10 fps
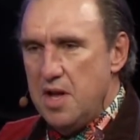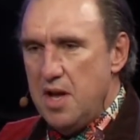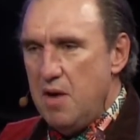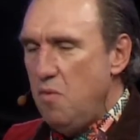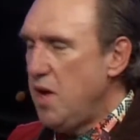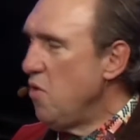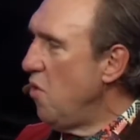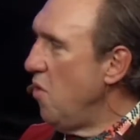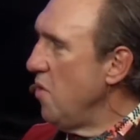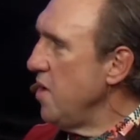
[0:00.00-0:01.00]
And we
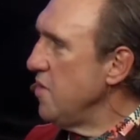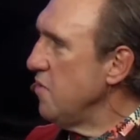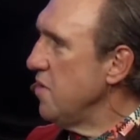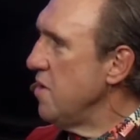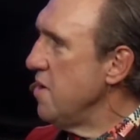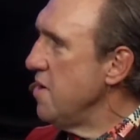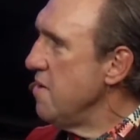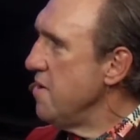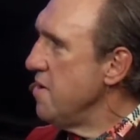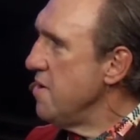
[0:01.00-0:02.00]
always,
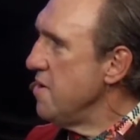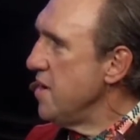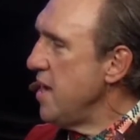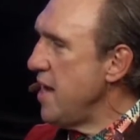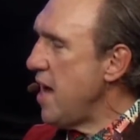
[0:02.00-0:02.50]
in